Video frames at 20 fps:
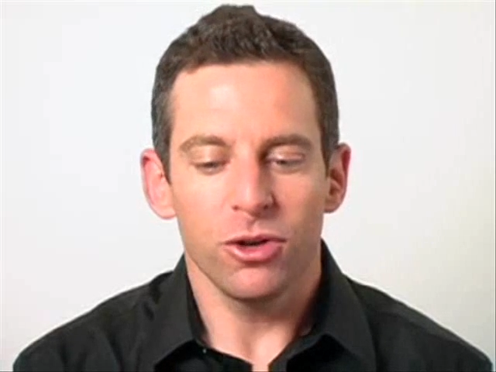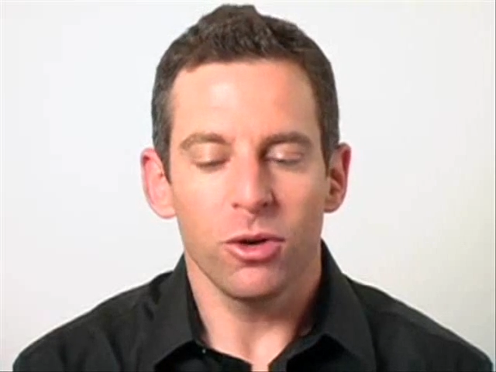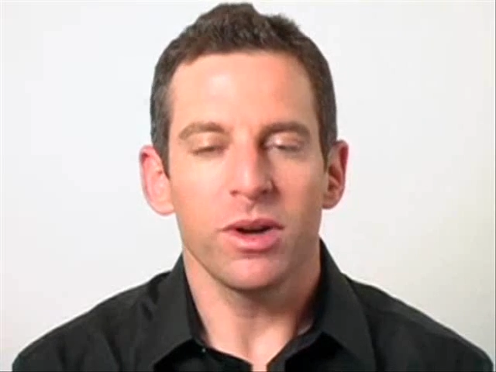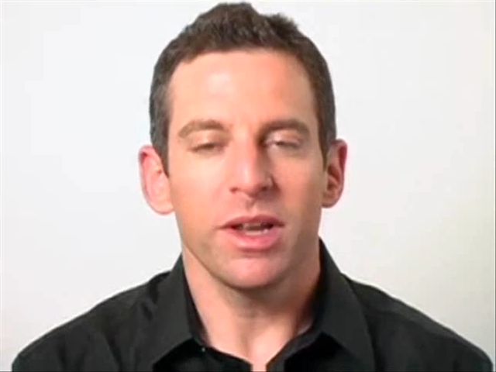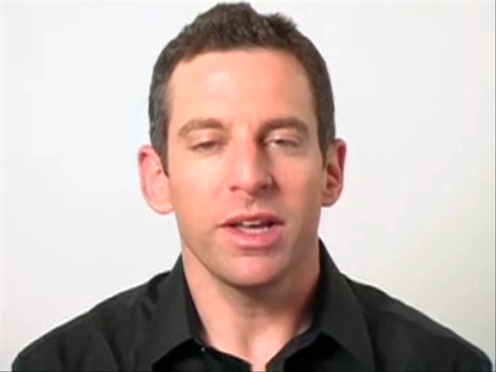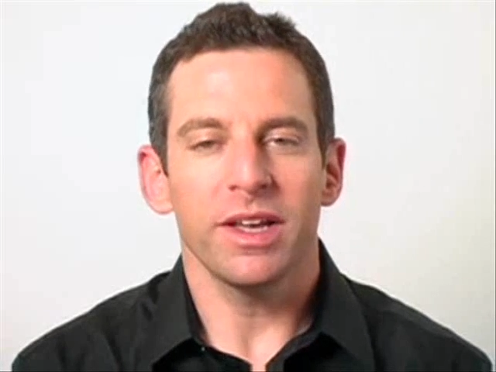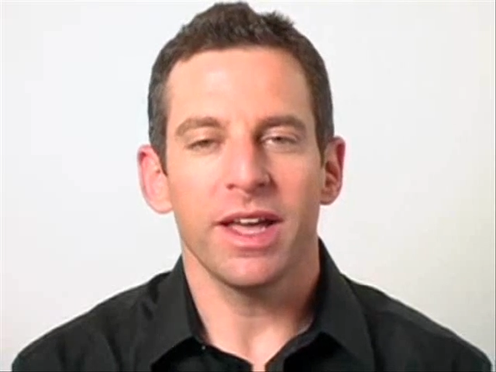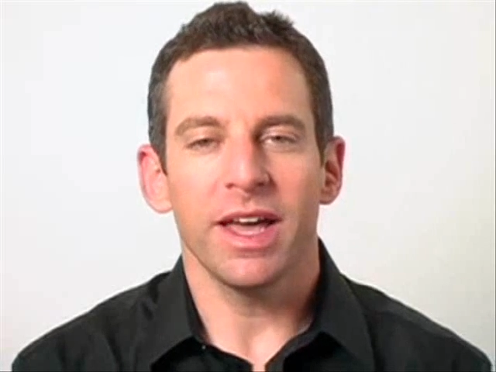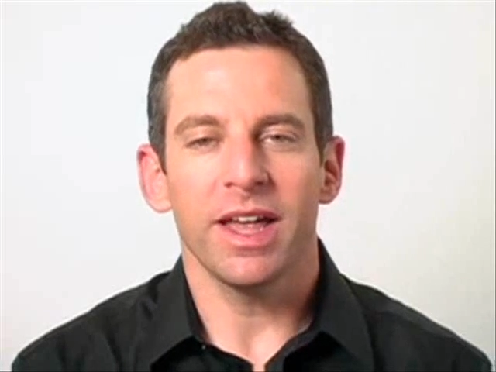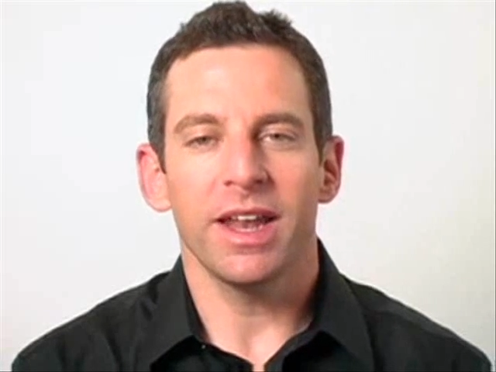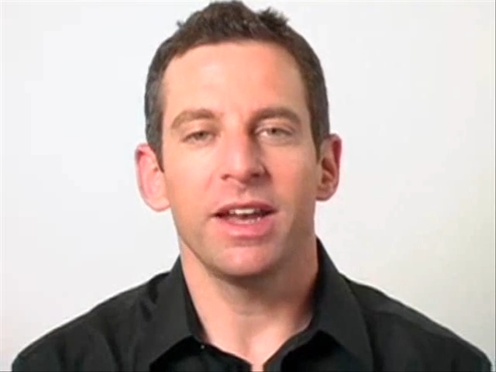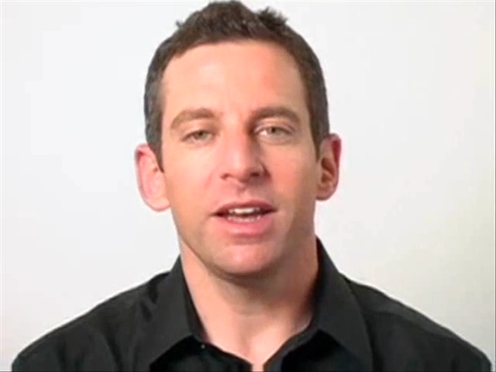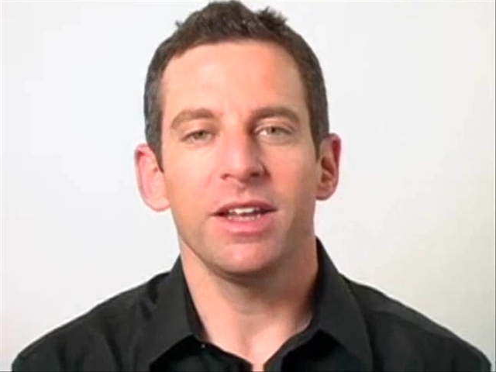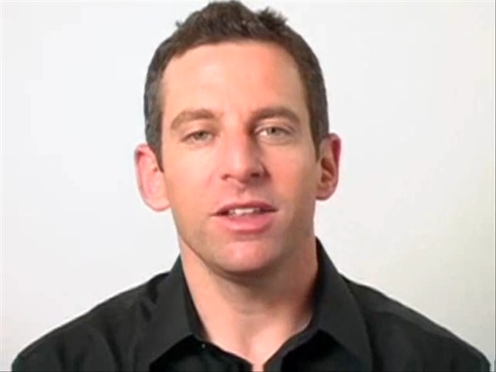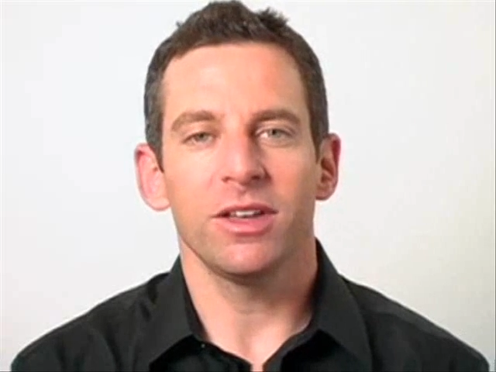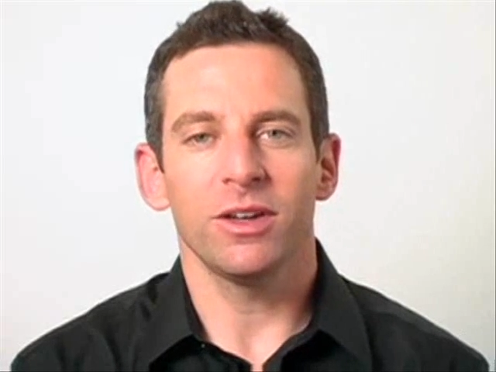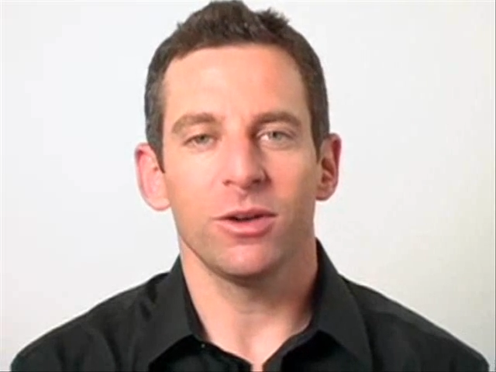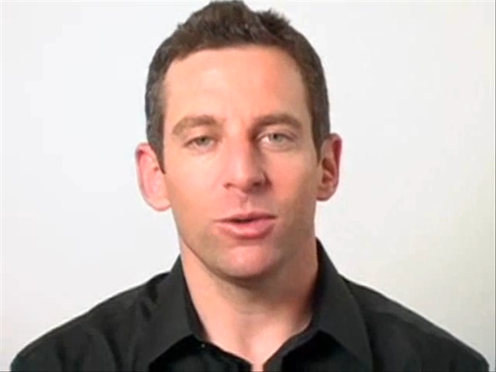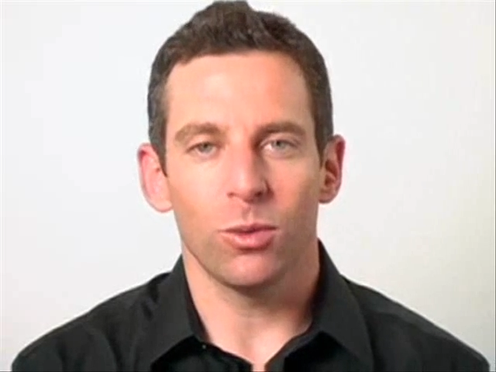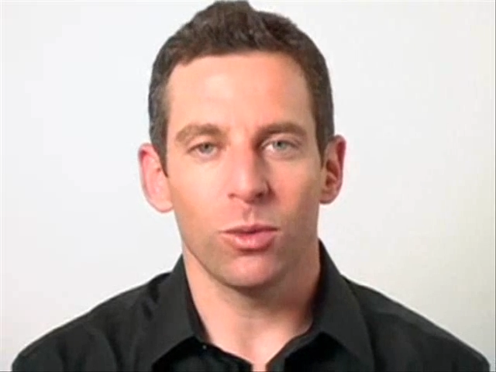don't get
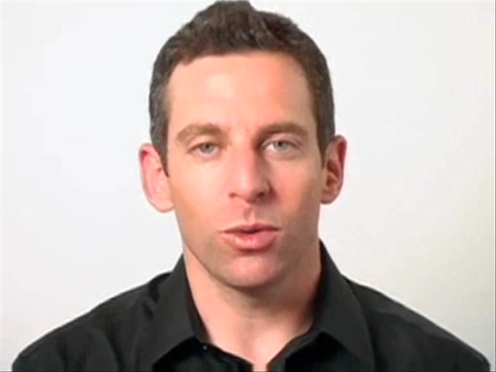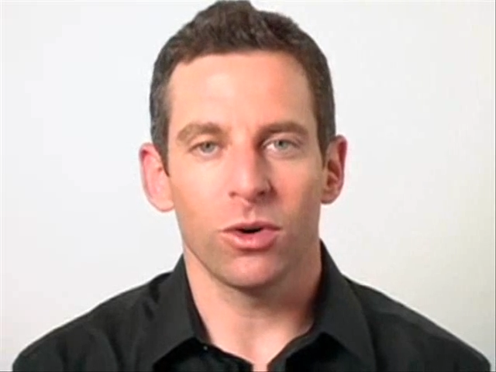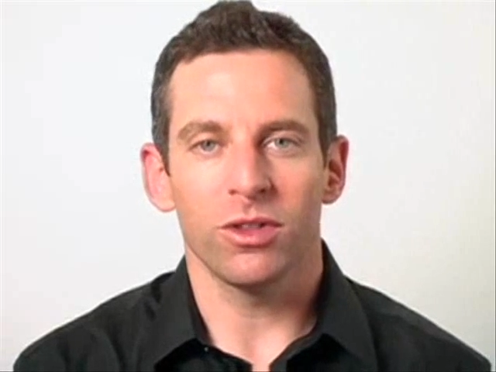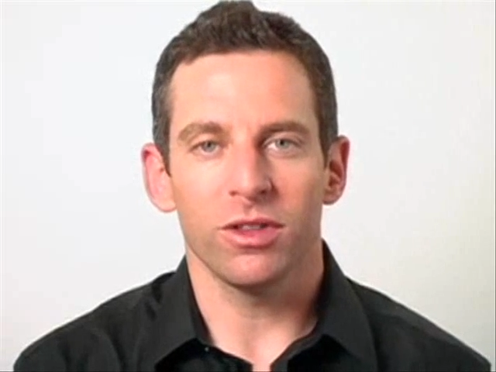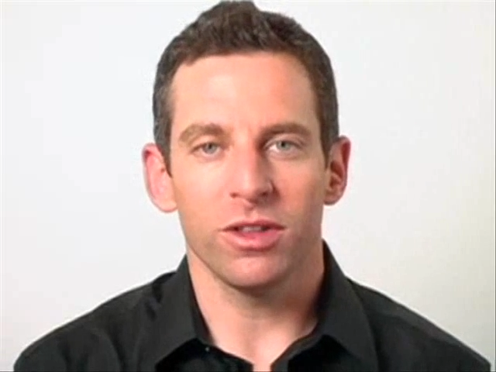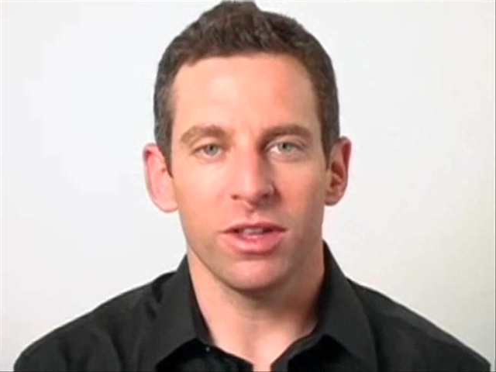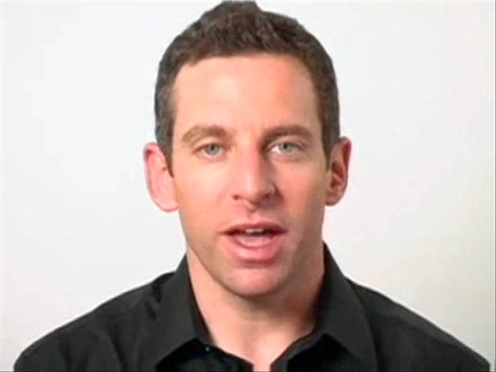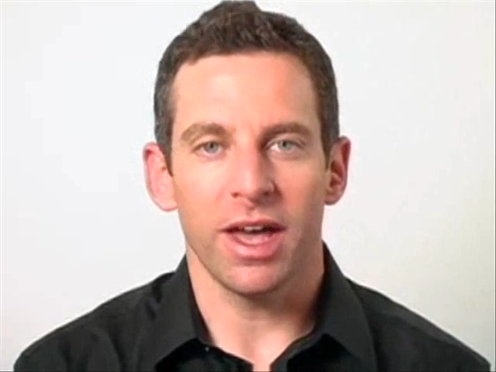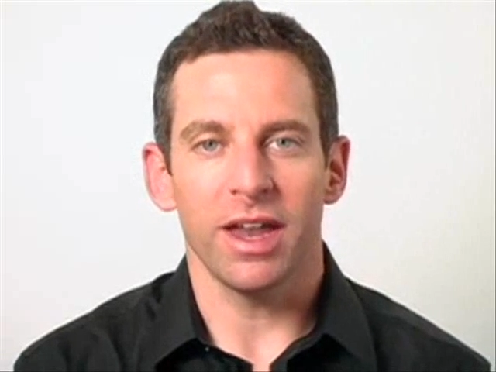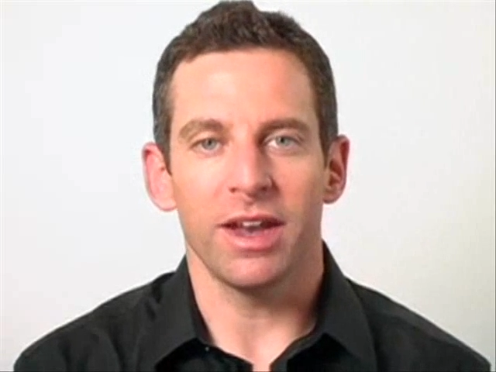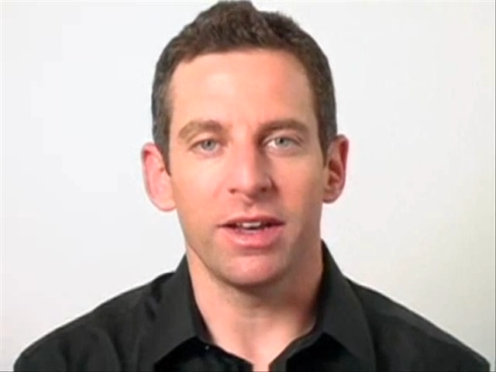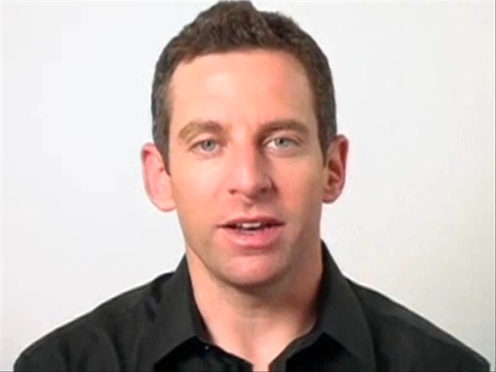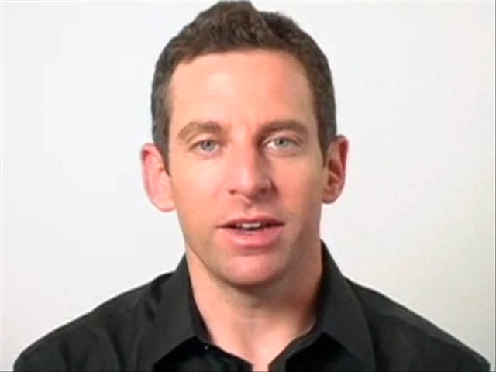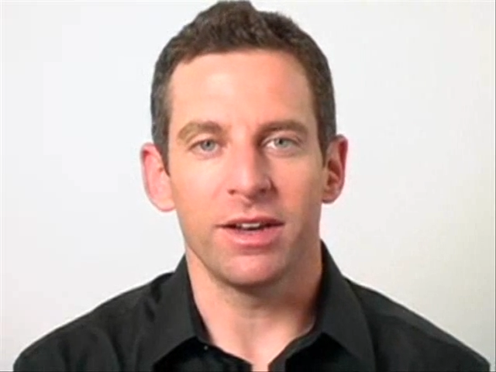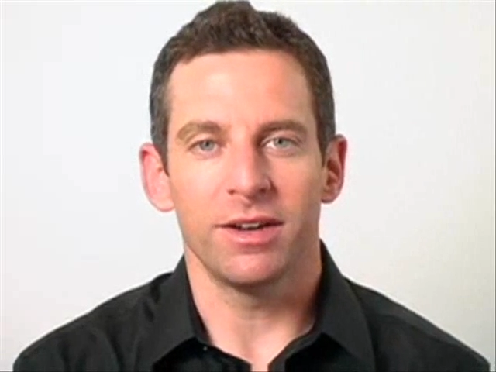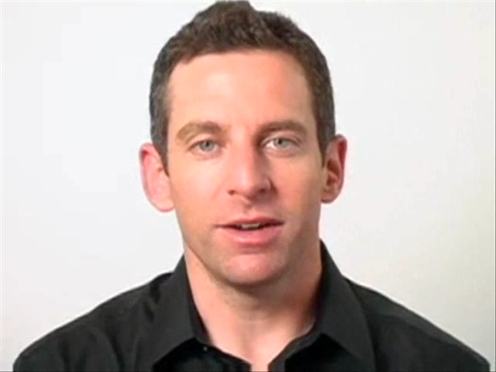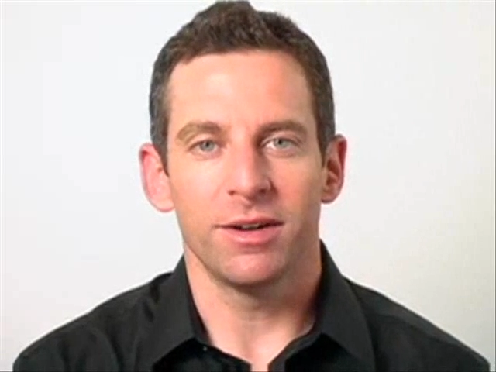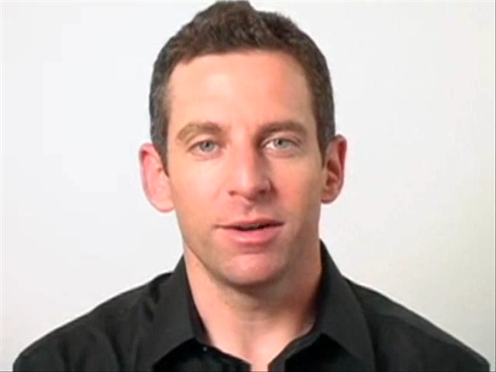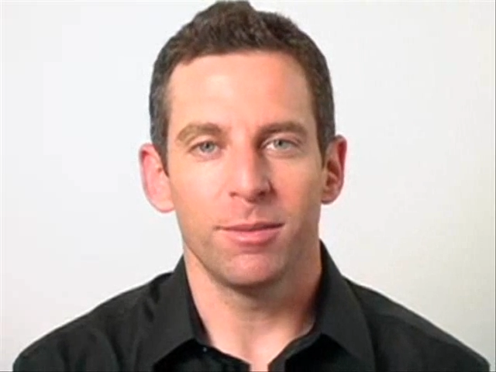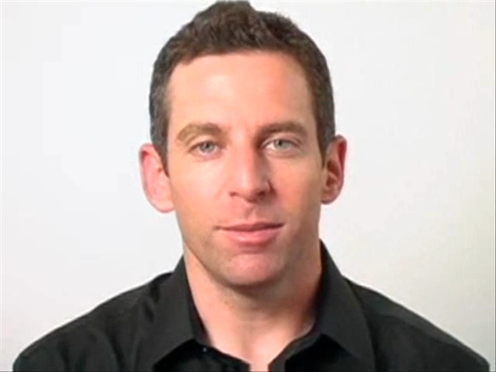anything worth
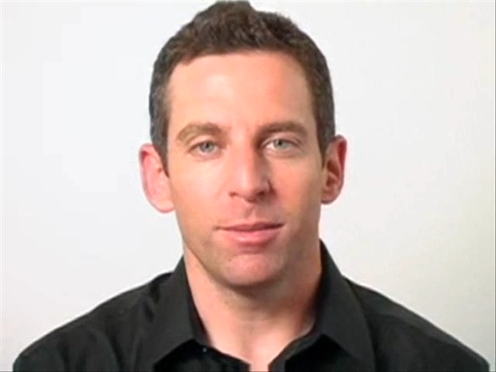getting